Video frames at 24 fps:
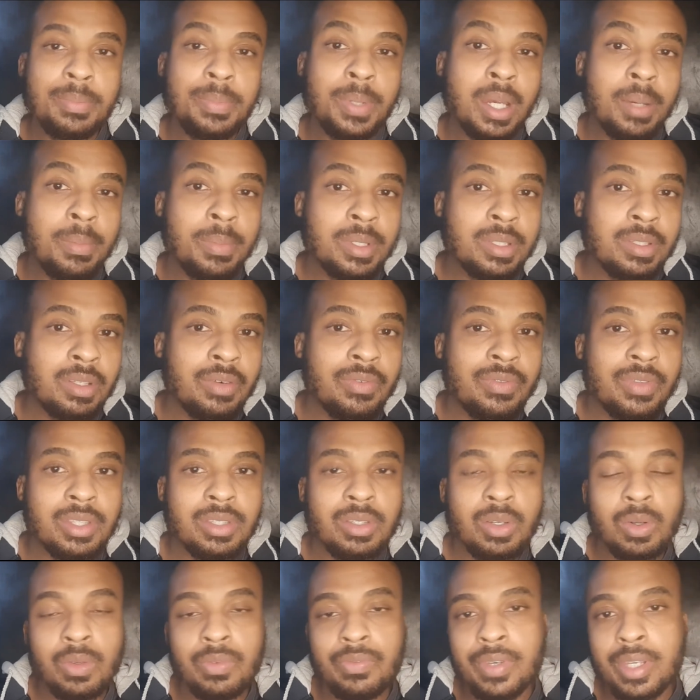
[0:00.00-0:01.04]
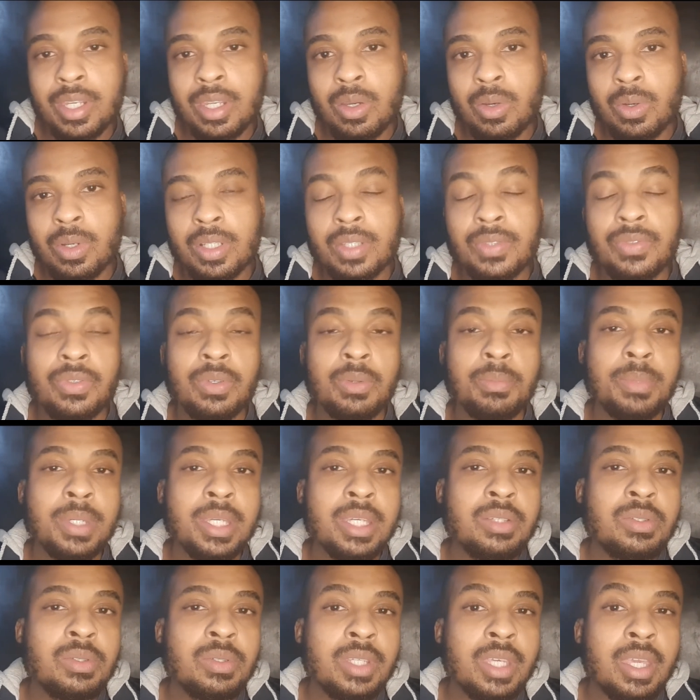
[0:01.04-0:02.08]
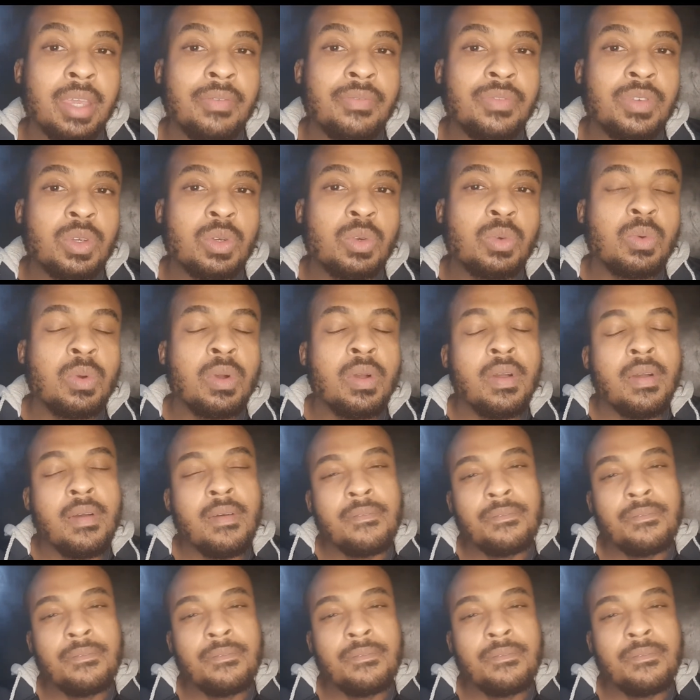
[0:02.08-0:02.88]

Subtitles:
the purpose of this whole video is for me to give you